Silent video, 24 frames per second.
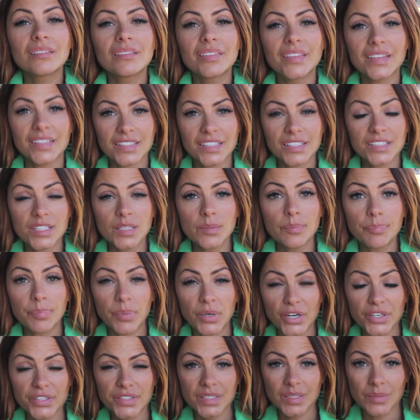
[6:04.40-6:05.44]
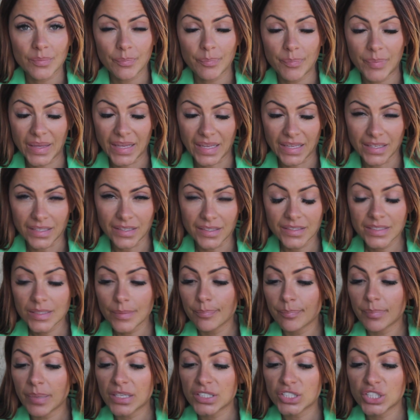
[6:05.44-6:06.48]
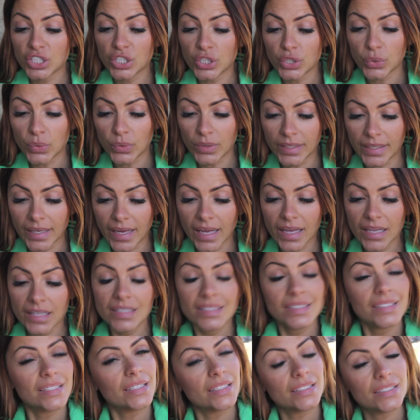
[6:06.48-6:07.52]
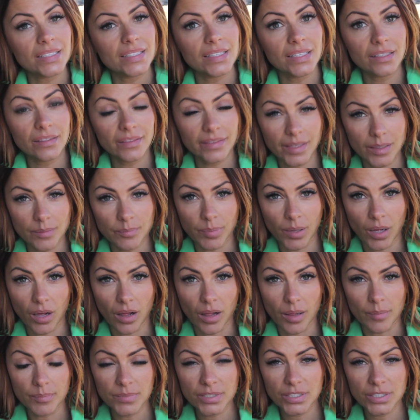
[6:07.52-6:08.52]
This is the Burt's Bees Petunia Tinted Lip Balm.